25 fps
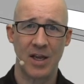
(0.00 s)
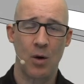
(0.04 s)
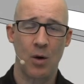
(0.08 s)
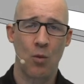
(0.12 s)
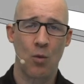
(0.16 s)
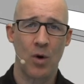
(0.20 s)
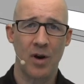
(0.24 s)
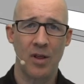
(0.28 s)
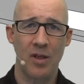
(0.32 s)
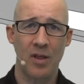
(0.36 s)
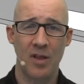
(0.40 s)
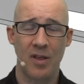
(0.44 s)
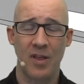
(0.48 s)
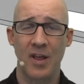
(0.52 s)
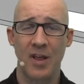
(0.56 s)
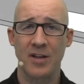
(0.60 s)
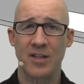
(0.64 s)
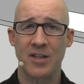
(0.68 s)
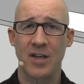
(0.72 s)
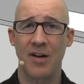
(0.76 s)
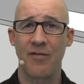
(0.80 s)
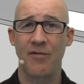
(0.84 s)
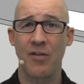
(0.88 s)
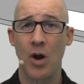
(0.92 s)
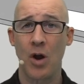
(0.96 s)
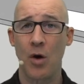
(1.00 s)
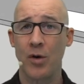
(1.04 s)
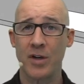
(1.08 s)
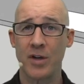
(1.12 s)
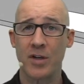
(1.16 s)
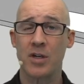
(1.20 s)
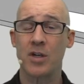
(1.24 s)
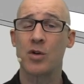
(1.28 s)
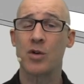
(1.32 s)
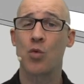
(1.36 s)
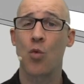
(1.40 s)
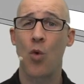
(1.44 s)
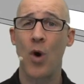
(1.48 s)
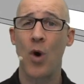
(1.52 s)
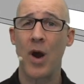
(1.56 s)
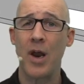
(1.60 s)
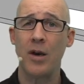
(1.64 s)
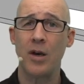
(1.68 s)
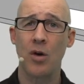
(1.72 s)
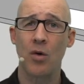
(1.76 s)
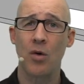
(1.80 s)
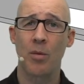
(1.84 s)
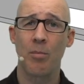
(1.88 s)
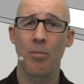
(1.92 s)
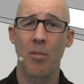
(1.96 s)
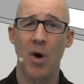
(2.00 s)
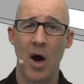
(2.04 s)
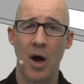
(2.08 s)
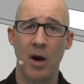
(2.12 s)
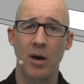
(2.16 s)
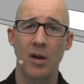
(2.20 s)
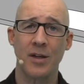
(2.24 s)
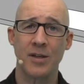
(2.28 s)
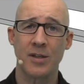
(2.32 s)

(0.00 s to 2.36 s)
And one of the things I've noticed is when your model